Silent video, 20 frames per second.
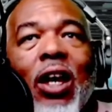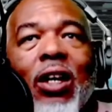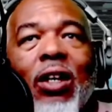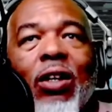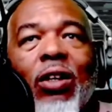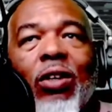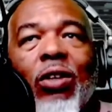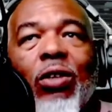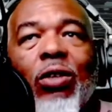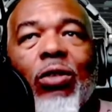
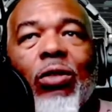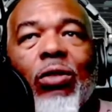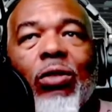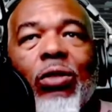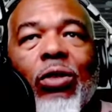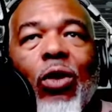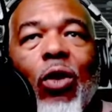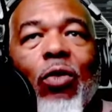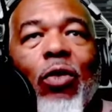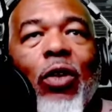Like
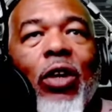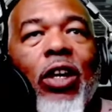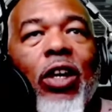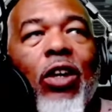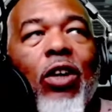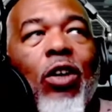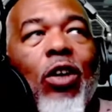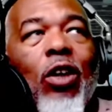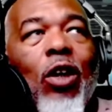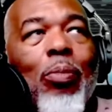over
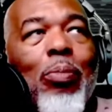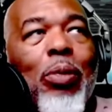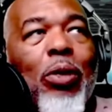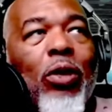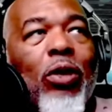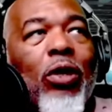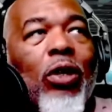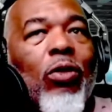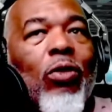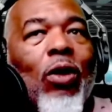here, a
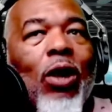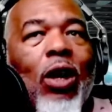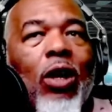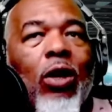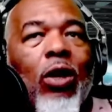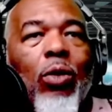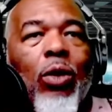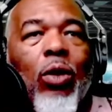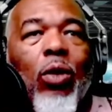pillion rider